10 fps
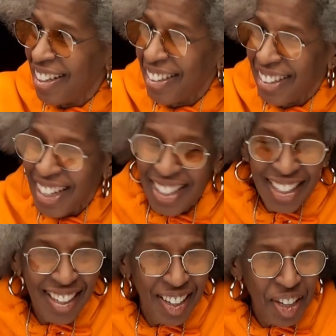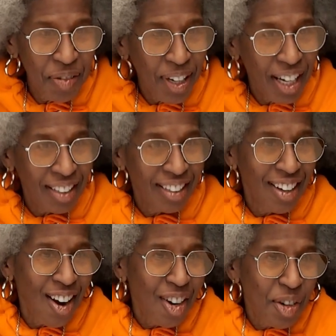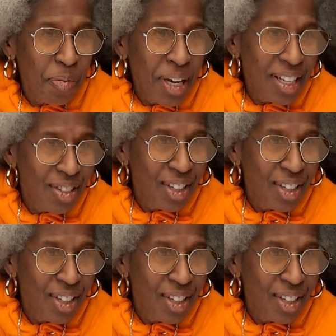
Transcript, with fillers: lady, um, I got the cargo pants on because